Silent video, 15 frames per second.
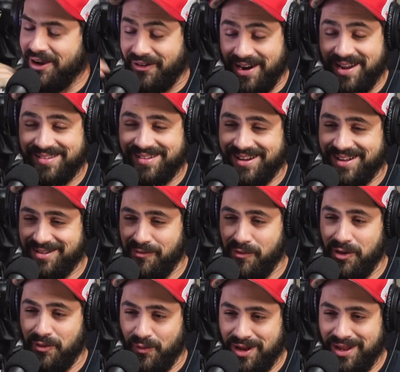How crazy it is in
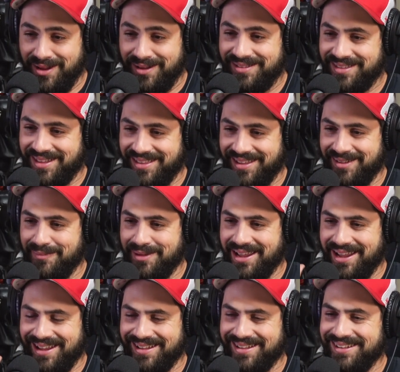1 week in the
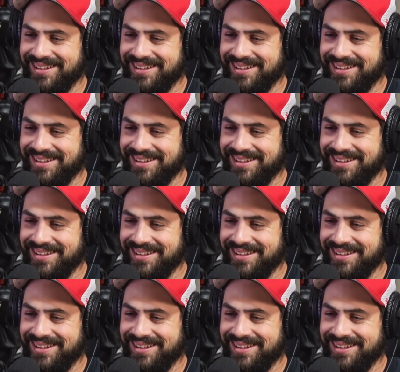NBA.